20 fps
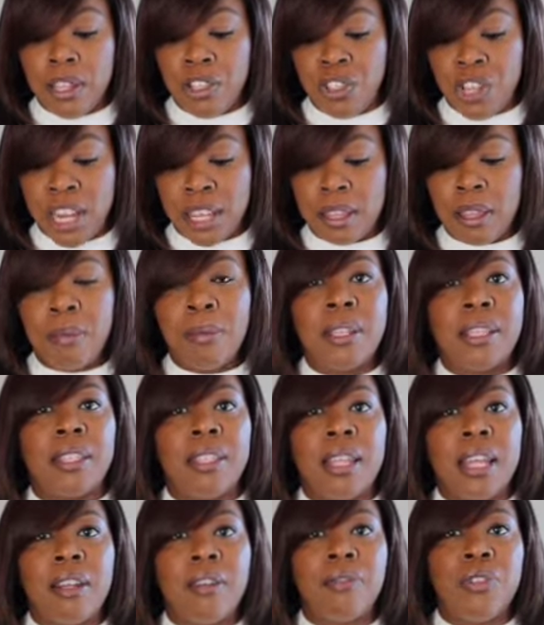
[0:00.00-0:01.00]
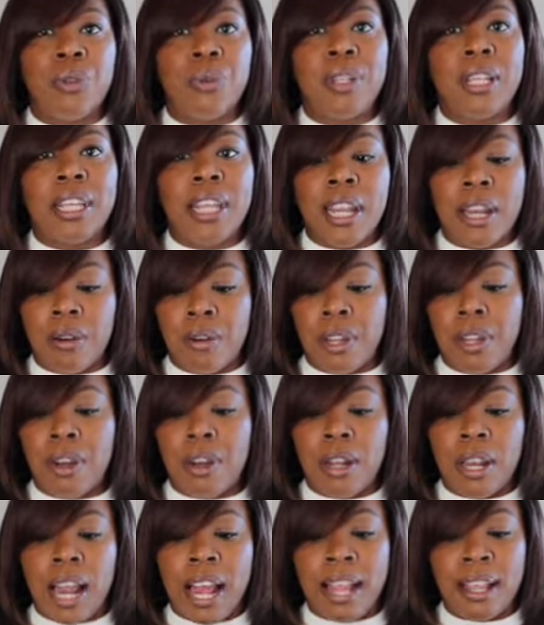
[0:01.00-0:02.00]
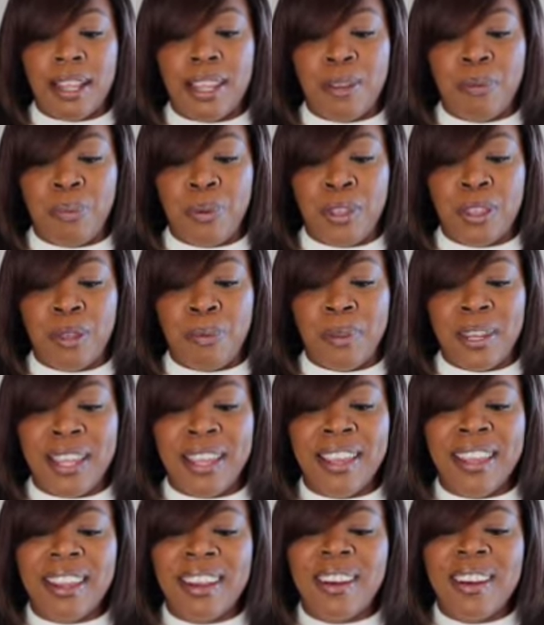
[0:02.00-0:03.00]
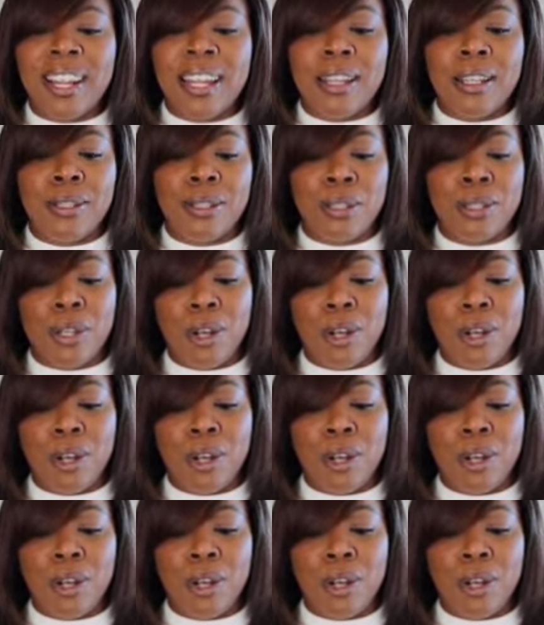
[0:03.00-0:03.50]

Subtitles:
check them instead of doing a carry-on, I can put them in here. And it's